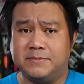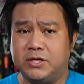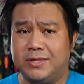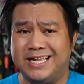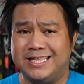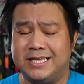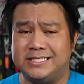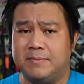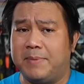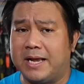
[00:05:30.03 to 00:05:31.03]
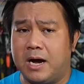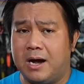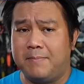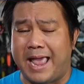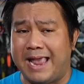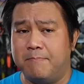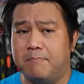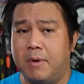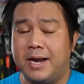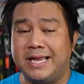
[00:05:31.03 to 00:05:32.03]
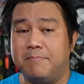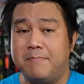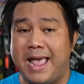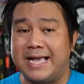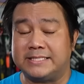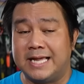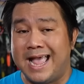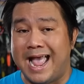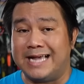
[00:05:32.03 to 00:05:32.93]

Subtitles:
so that it doesn't become a muddy mess